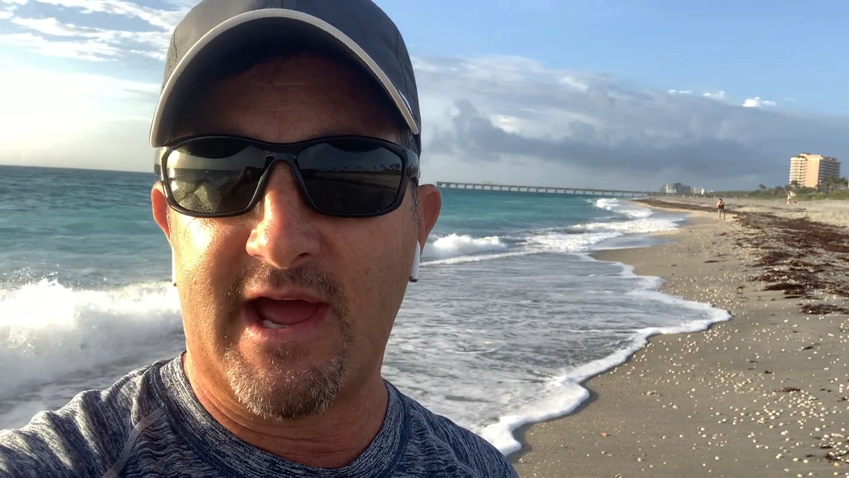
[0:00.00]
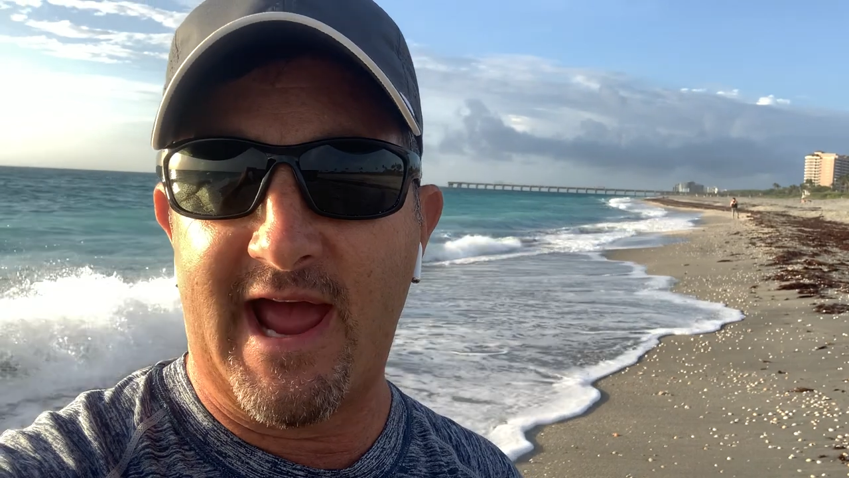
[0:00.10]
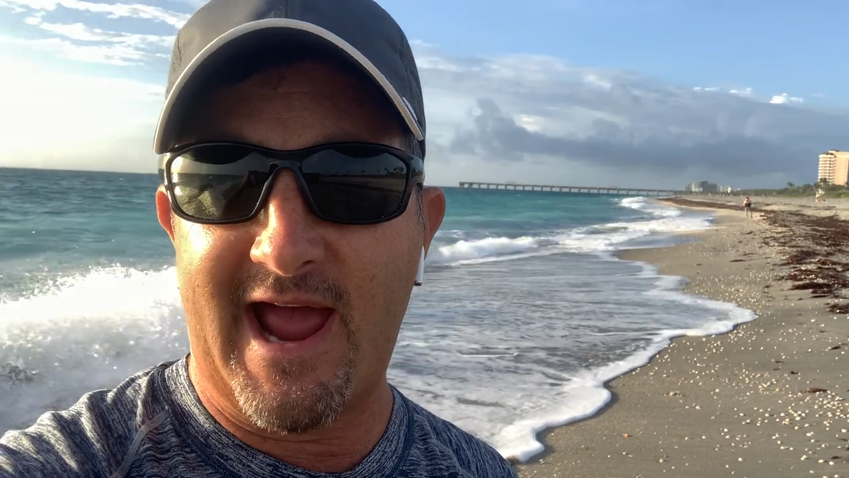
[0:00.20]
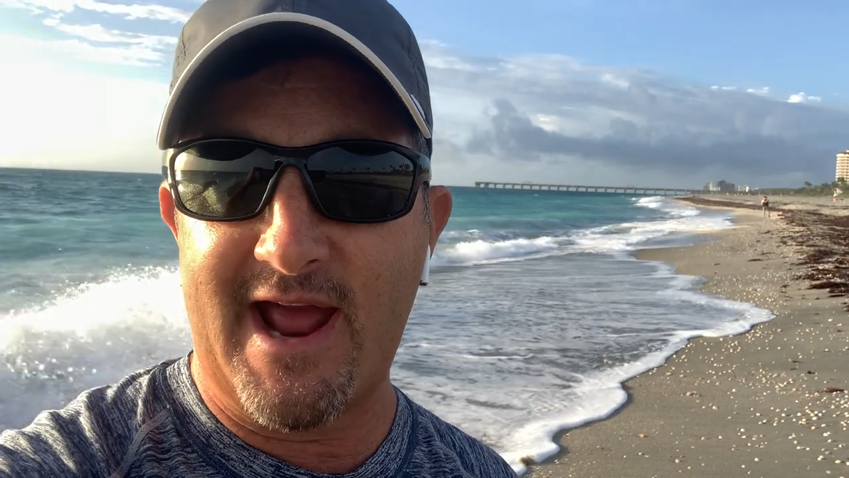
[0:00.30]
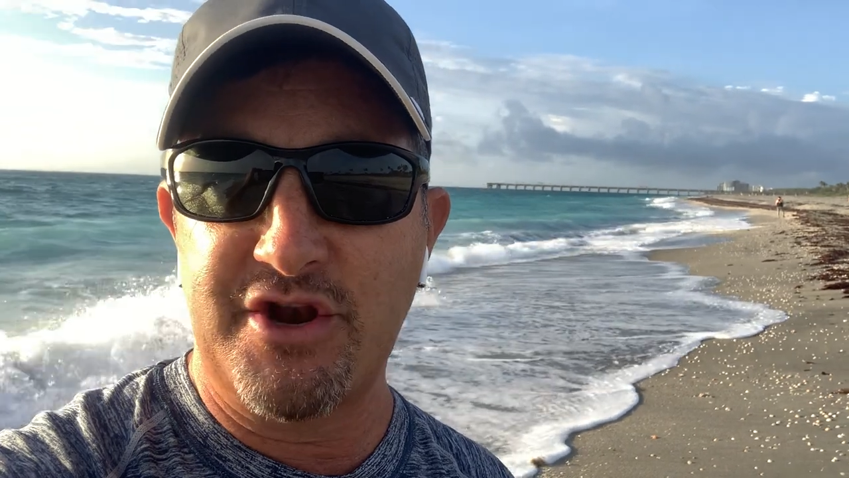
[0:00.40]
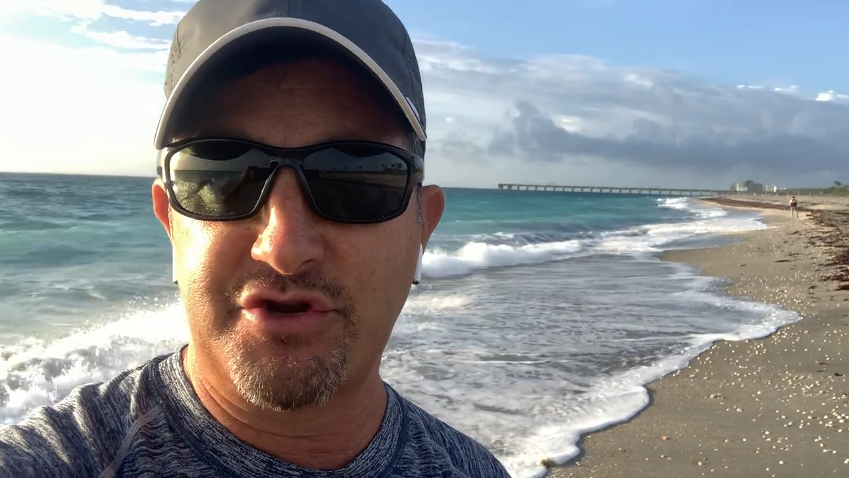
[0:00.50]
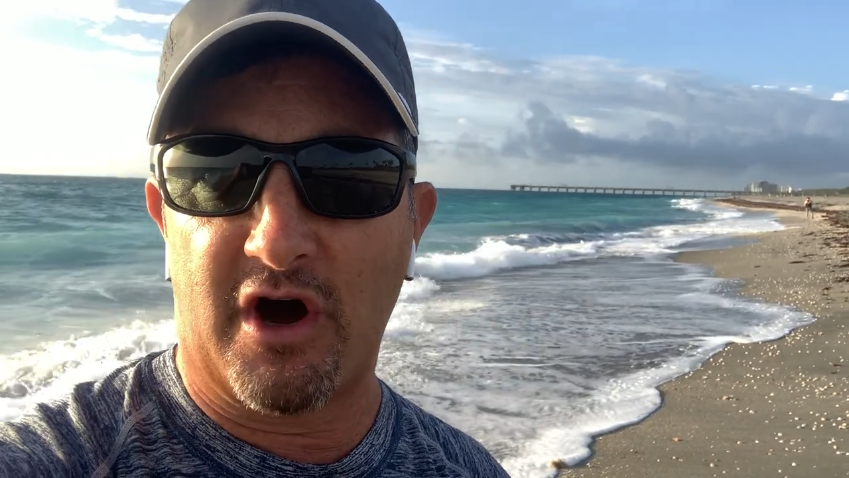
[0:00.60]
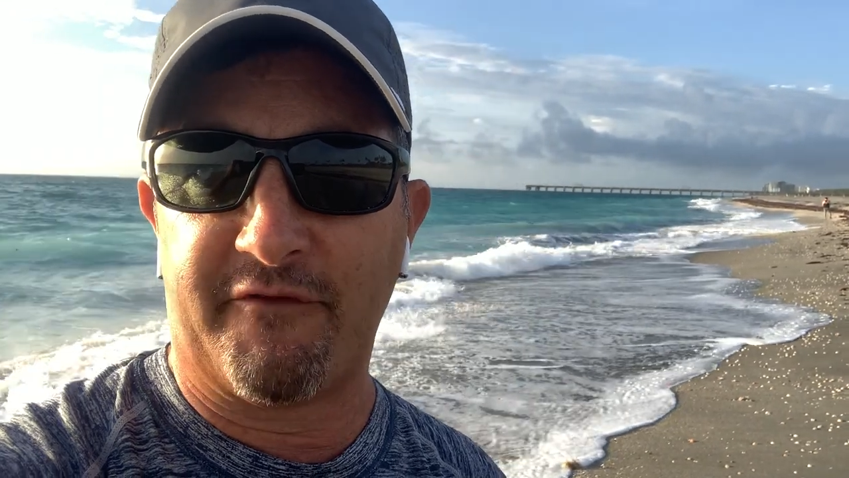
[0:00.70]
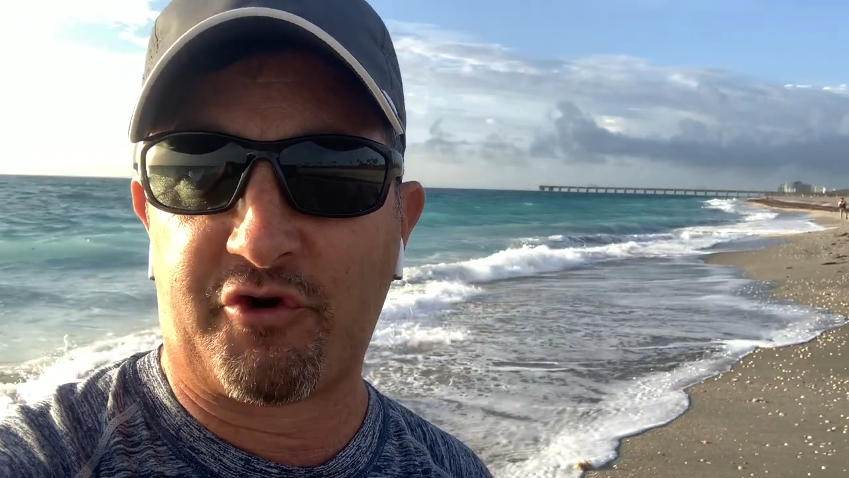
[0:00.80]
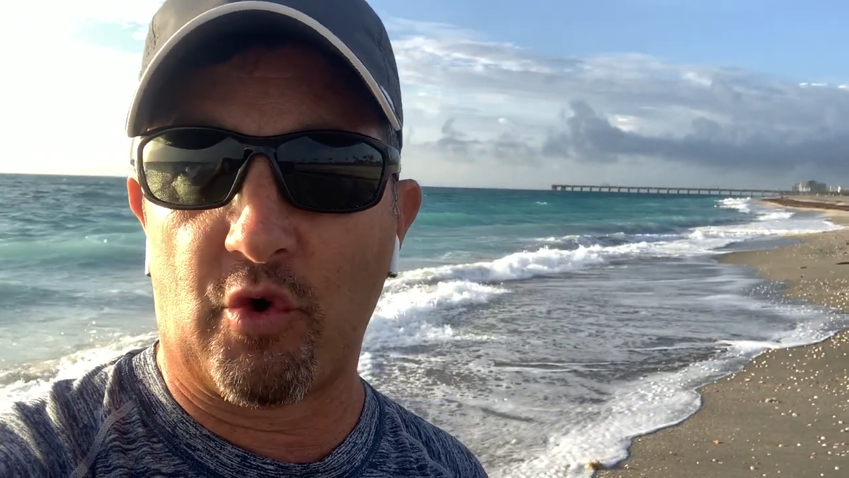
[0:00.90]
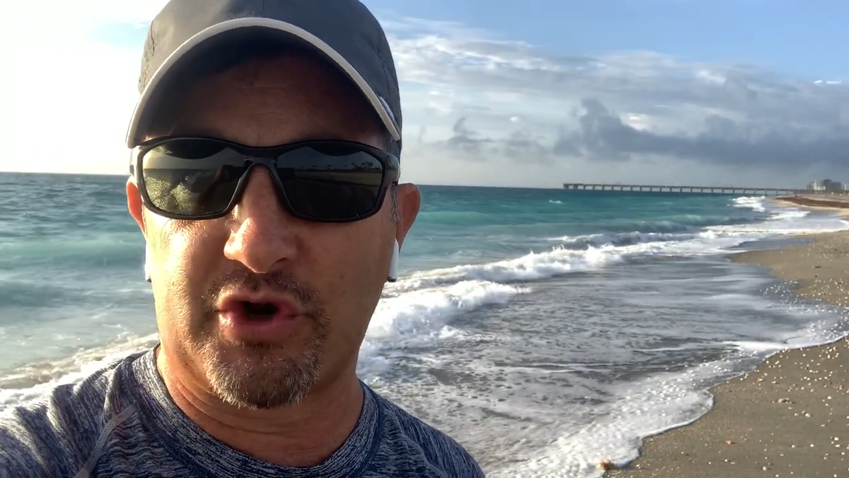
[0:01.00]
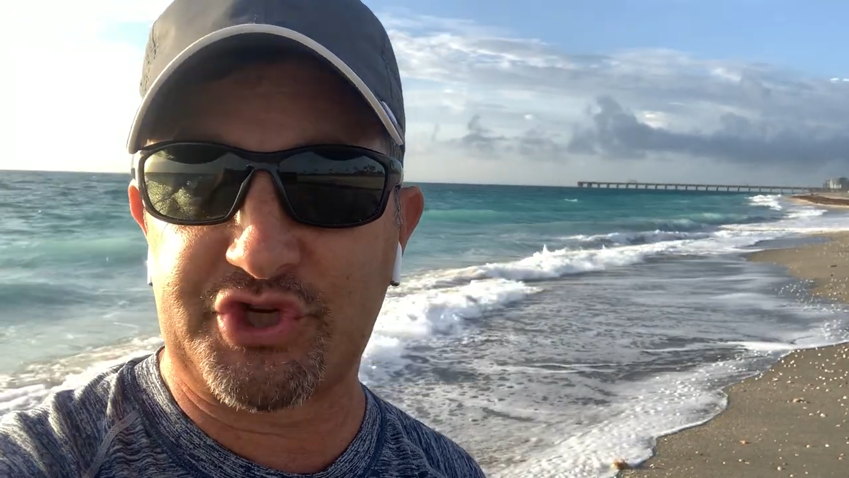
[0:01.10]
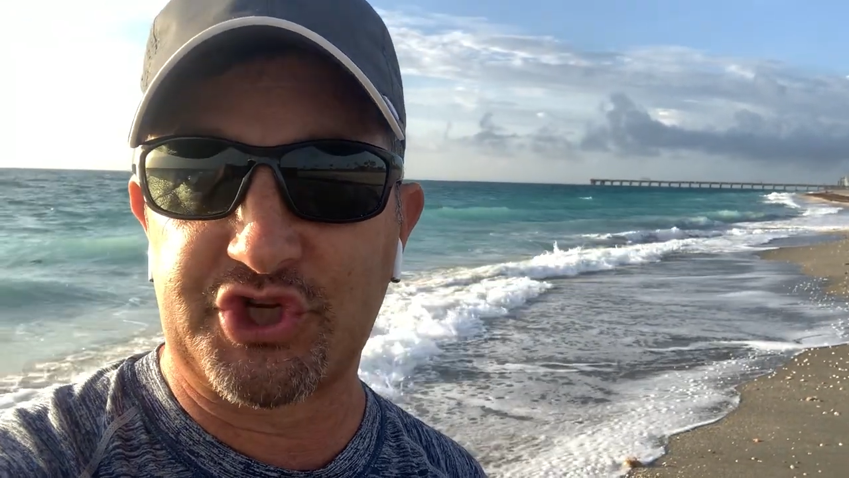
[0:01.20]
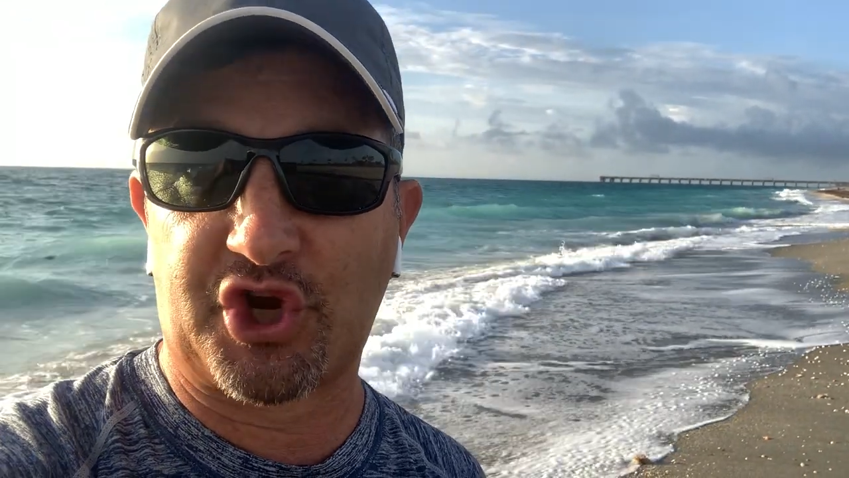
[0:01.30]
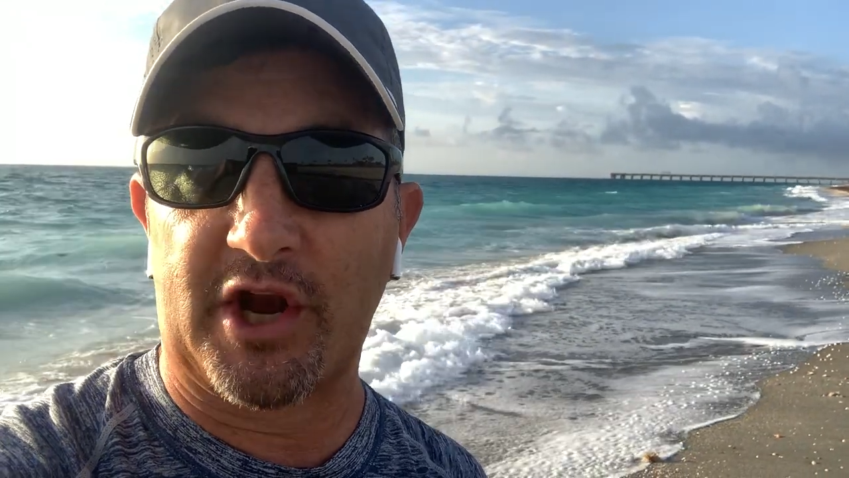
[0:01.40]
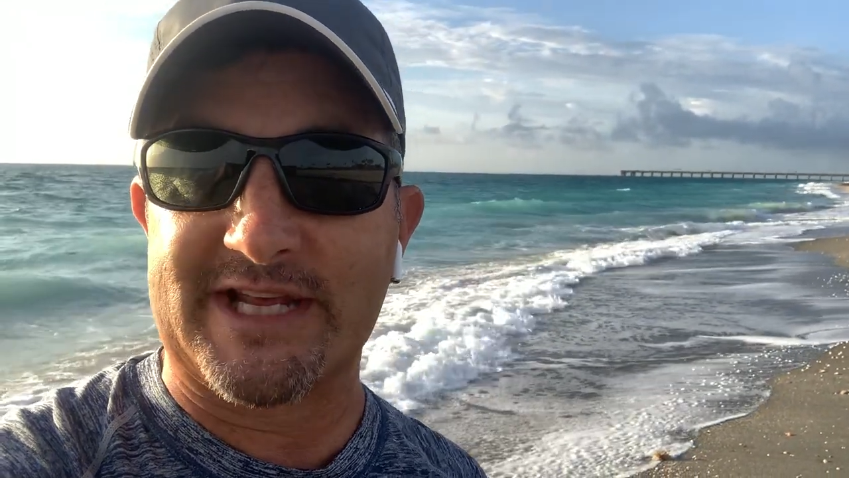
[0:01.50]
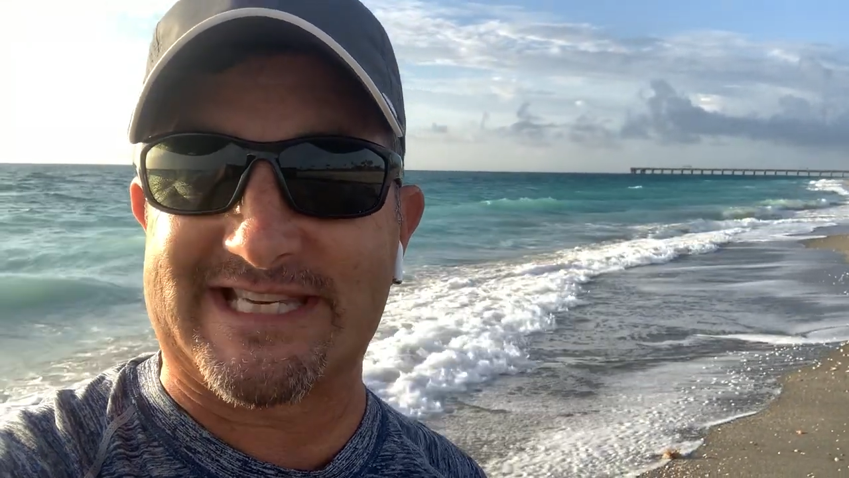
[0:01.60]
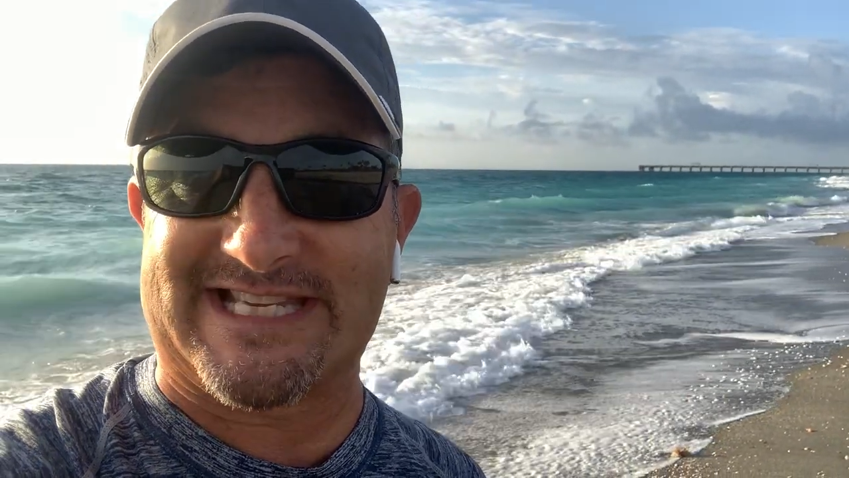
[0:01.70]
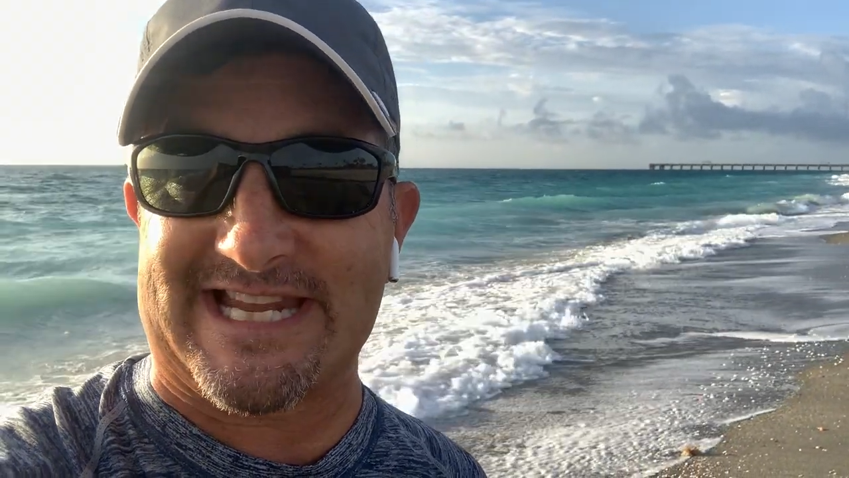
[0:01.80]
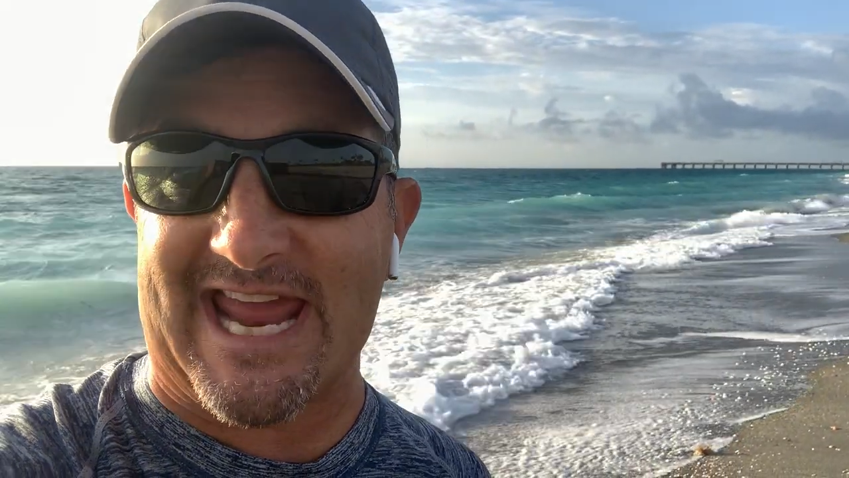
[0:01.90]
And, of course, it's going to
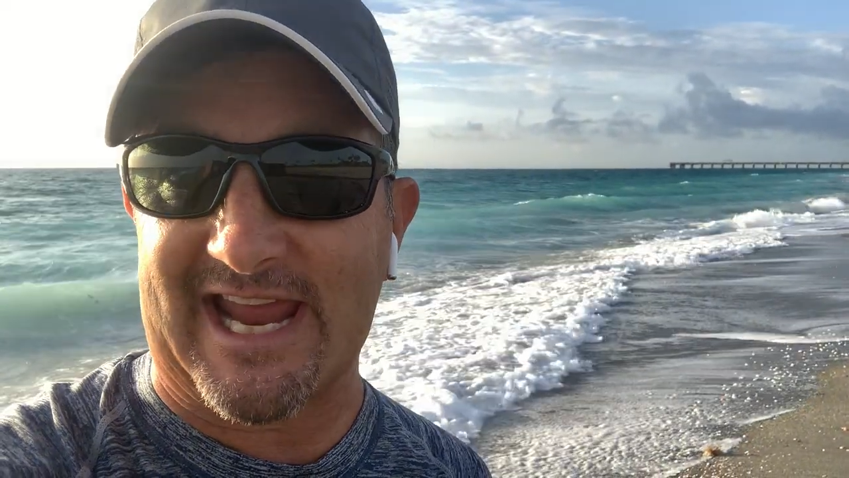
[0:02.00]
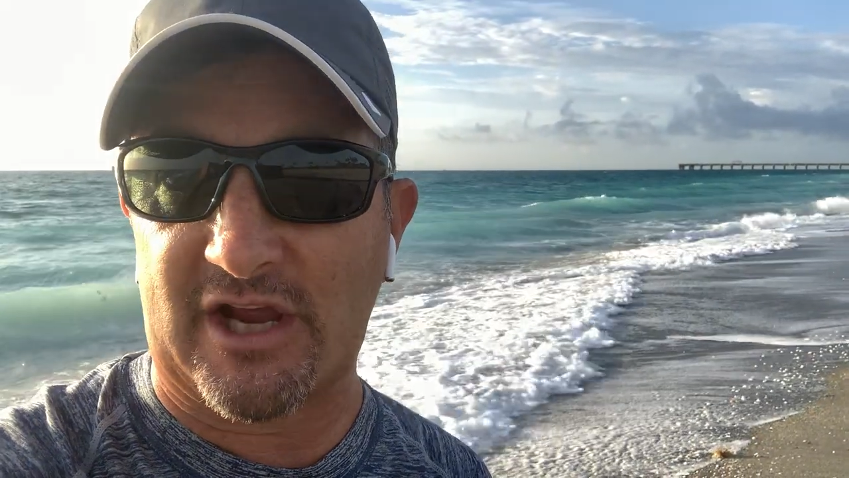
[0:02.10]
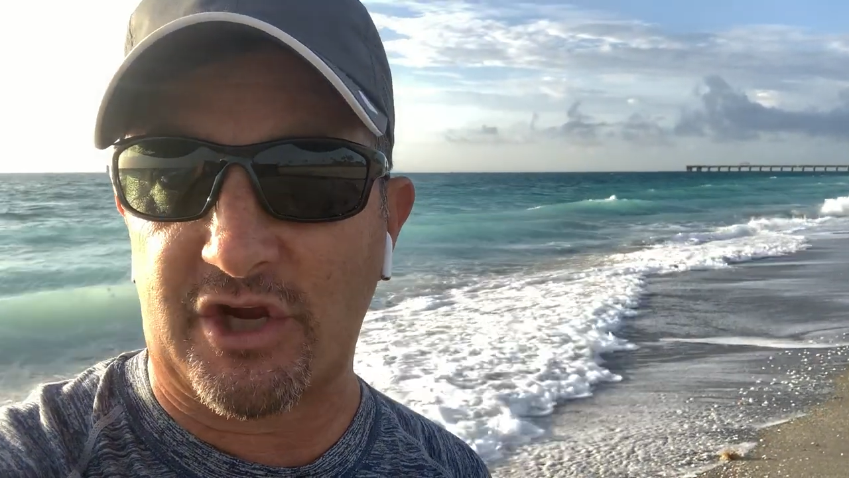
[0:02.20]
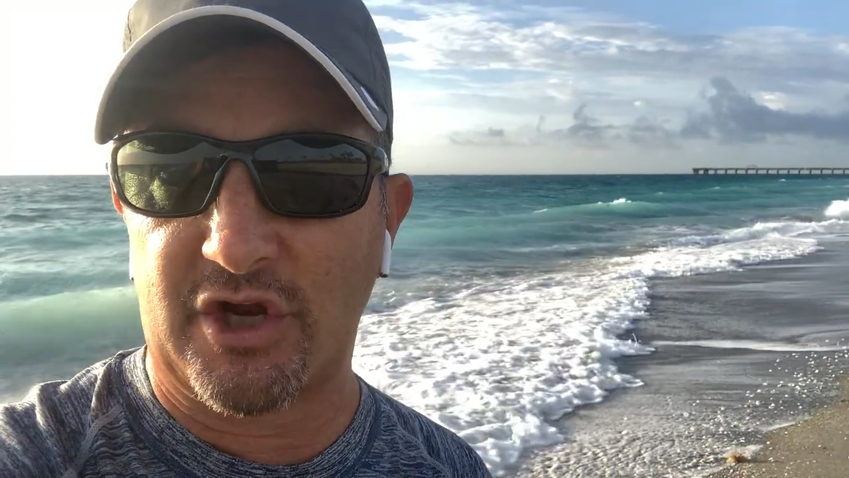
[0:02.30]
sting.